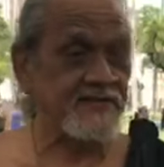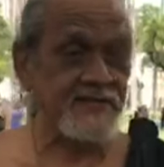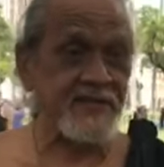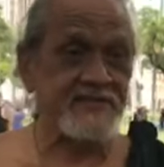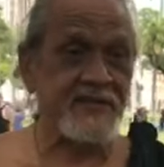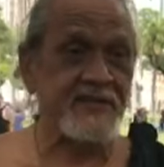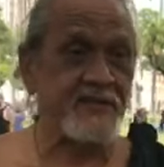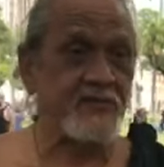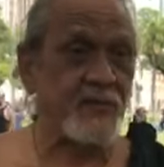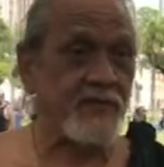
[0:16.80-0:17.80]
Today is the
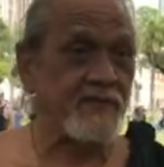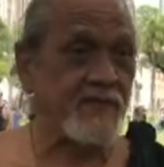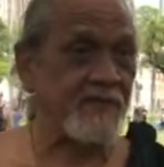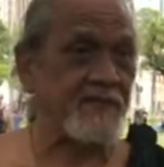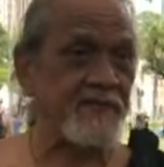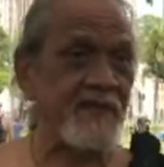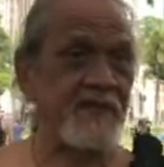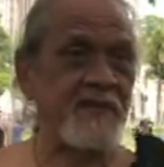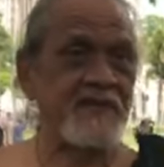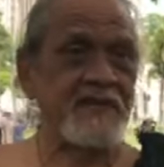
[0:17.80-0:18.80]
125th
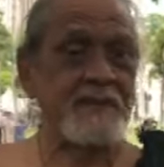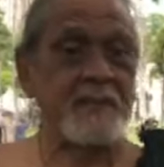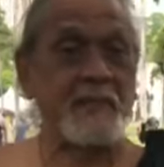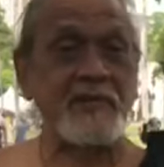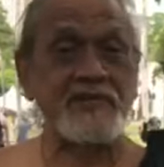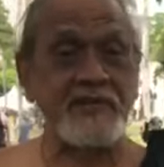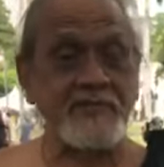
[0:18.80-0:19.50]
commemoration